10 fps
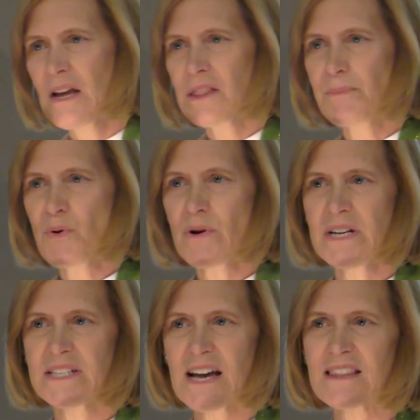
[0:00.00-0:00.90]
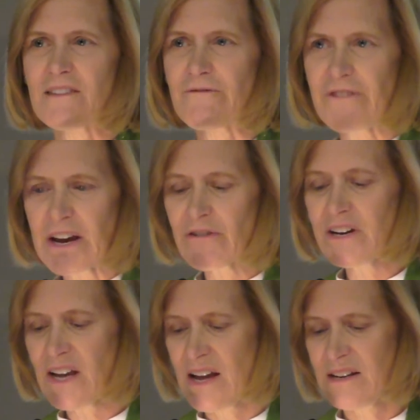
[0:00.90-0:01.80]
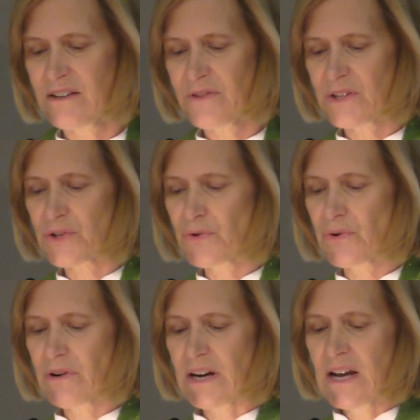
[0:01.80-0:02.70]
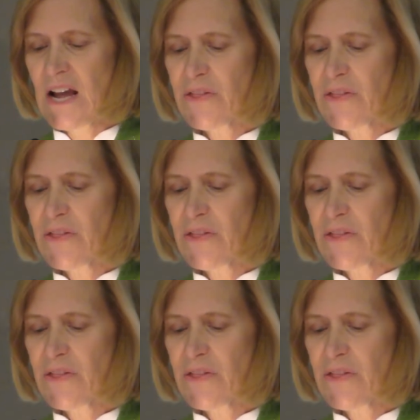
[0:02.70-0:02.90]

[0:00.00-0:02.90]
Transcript: the point at the very end of the story.